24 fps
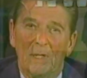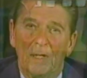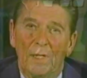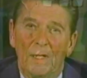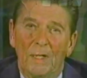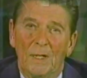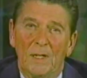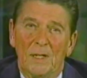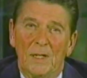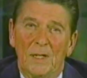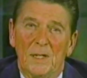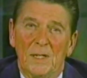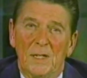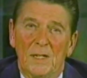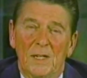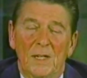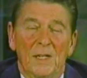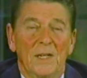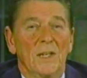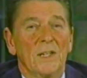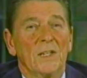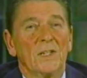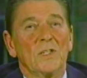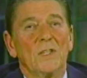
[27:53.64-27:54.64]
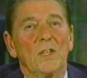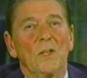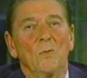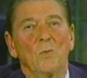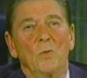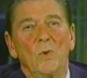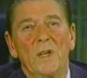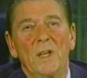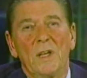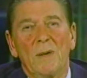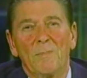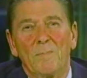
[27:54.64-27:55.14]
to change his
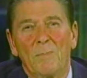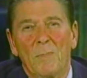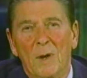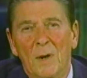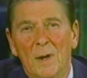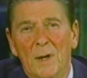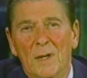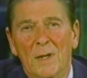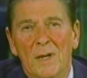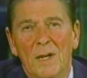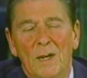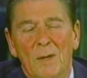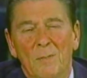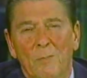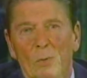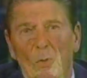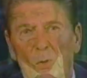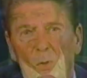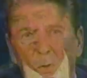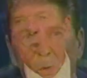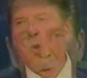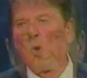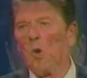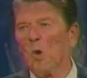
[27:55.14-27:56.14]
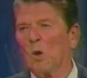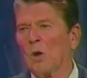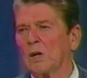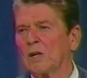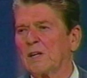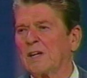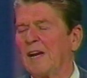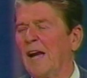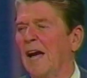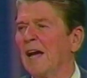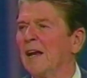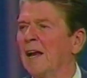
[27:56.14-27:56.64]
ways.
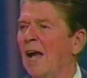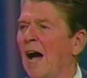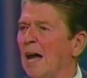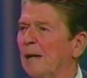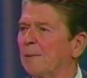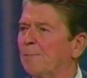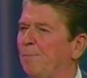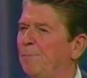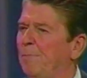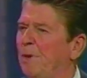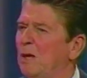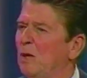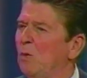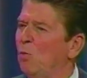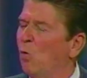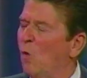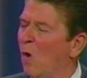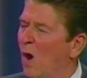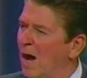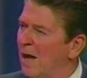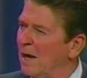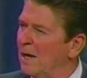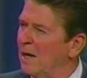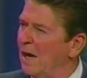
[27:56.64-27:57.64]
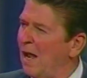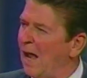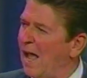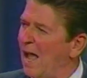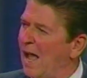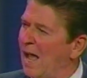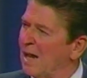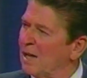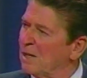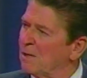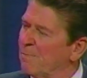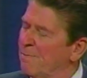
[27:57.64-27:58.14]
On January 7,
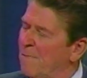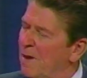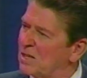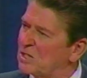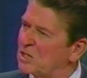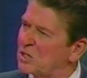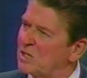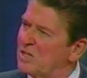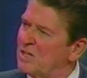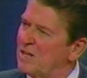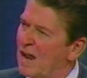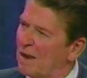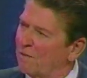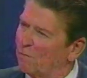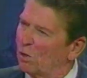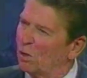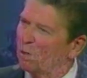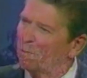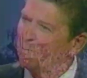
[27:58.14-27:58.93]
1985, he